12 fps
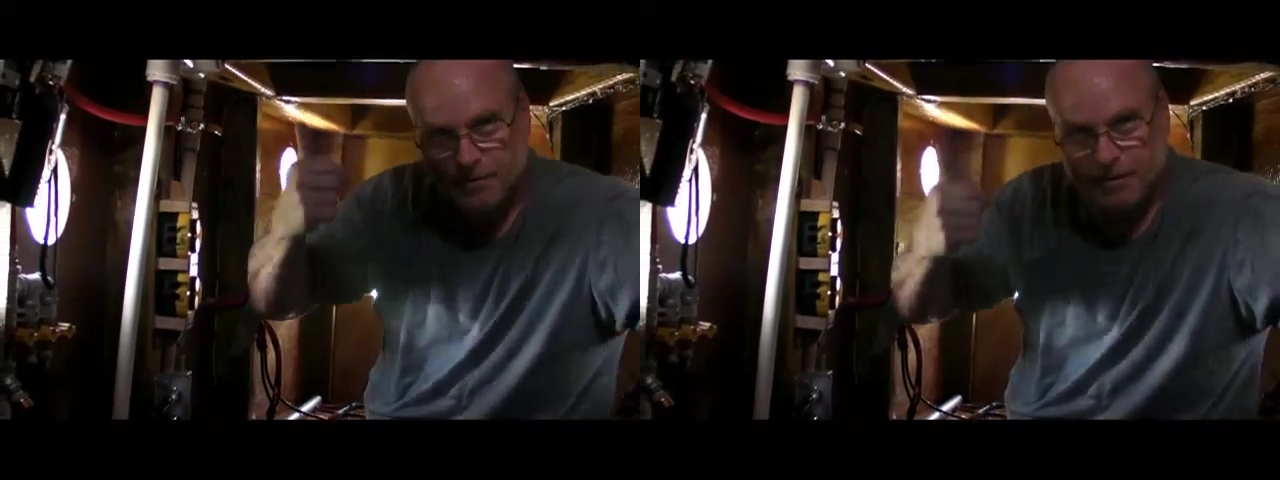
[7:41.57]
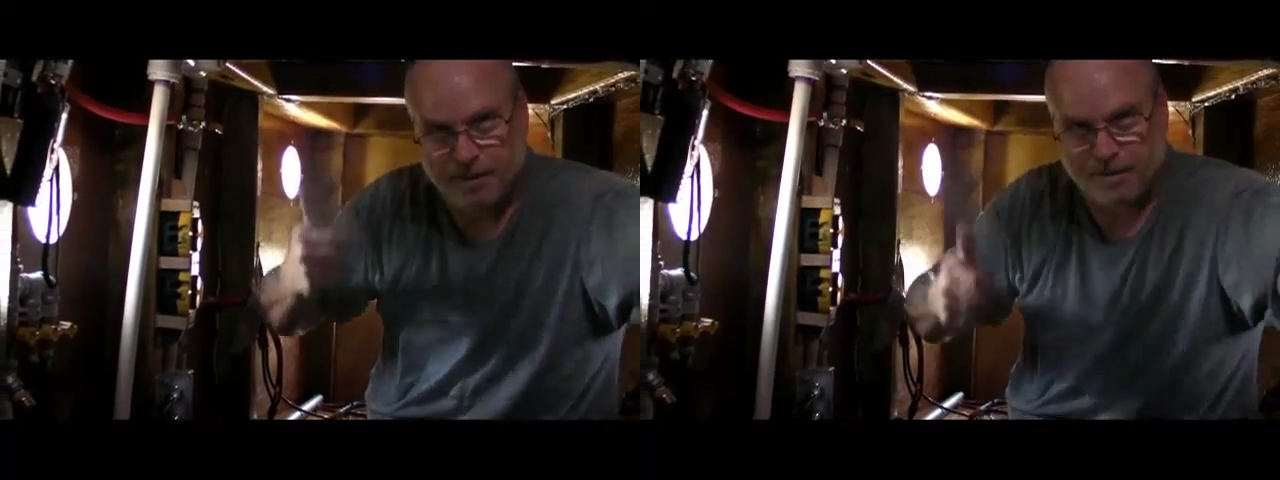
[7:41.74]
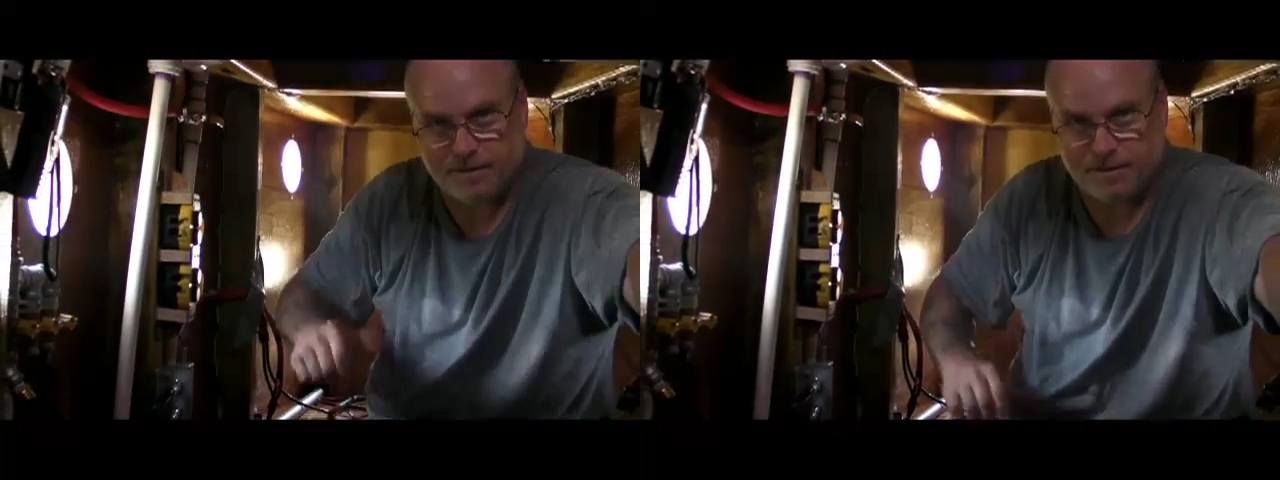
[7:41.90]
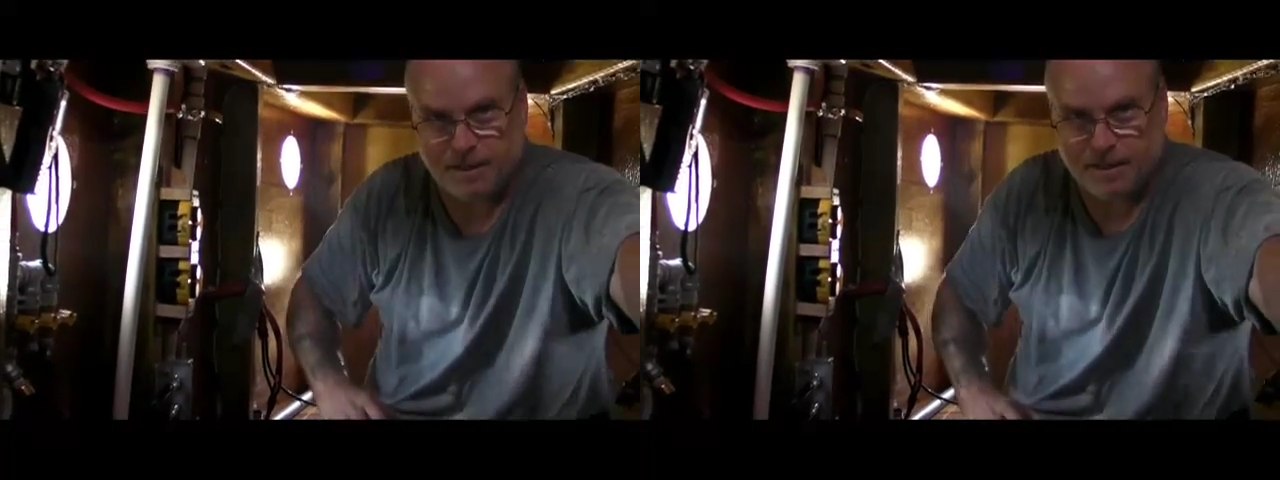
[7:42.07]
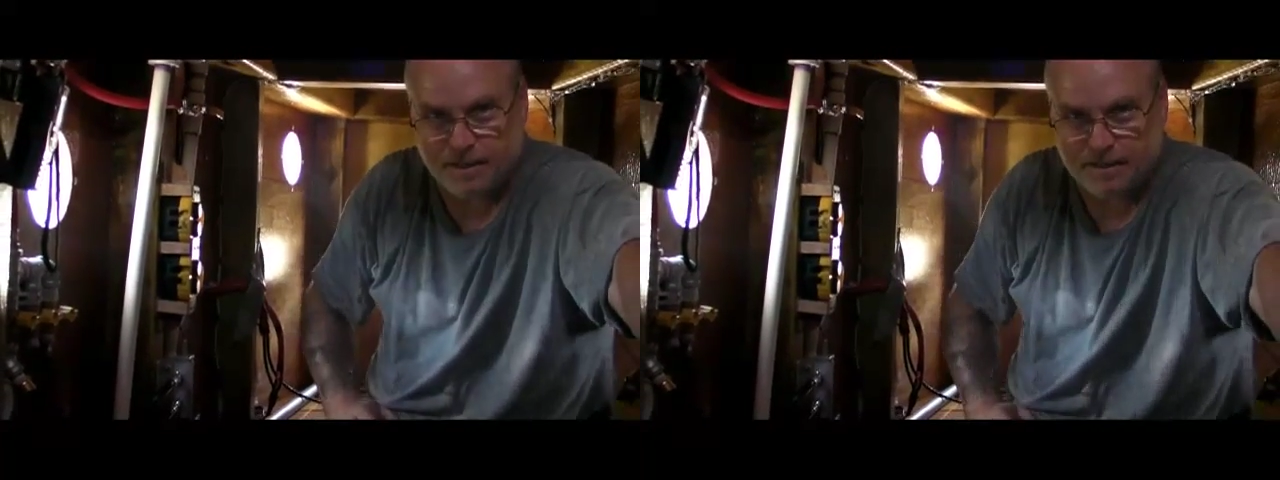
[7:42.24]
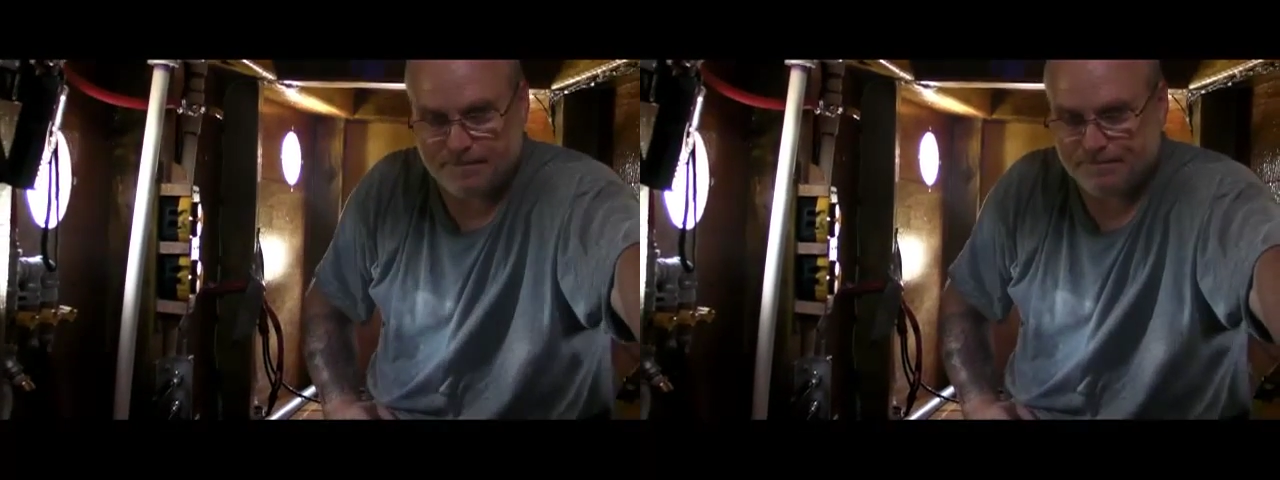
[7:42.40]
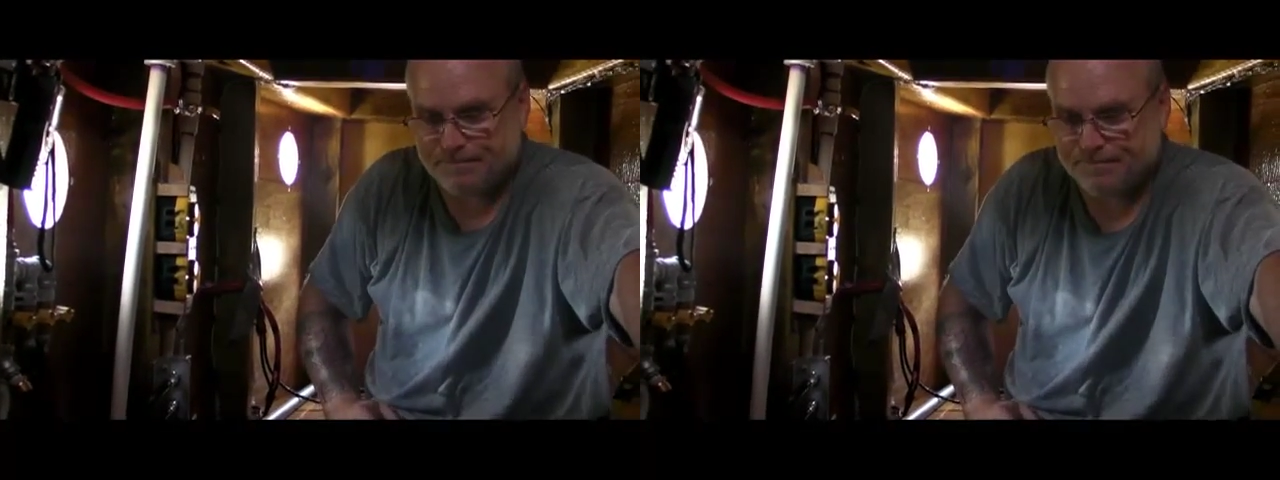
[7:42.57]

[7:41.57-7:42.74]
to the outside.